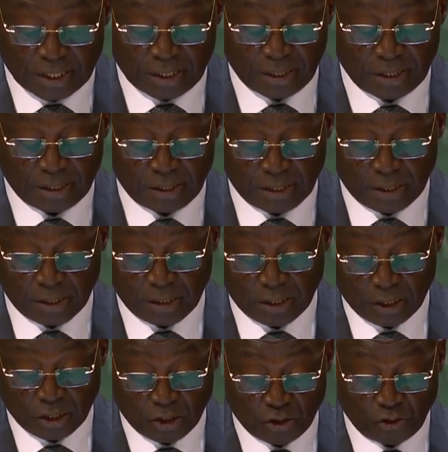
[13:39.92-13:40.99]

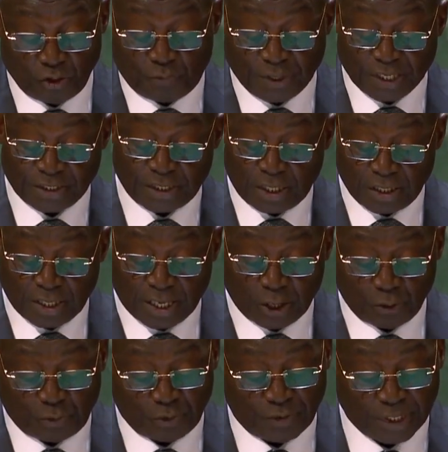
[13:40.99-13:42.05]
Excellencies, ladies and
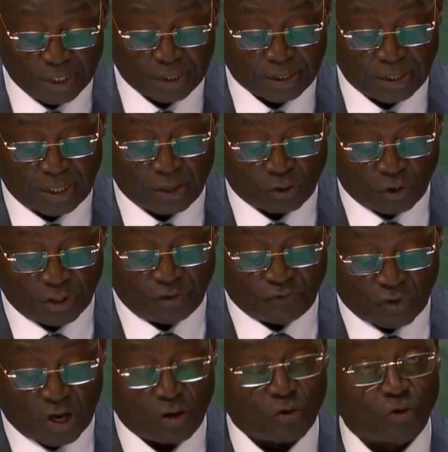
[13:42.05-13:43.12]
gentlemen, under the
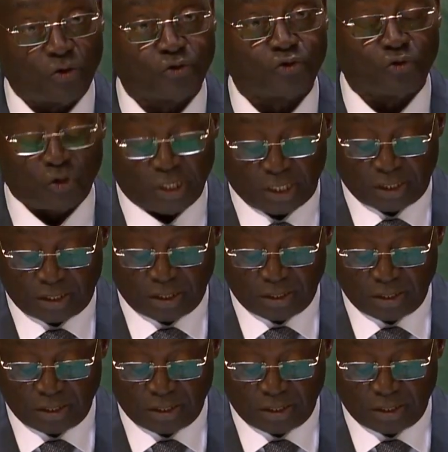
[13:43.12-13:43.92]
aegis of the President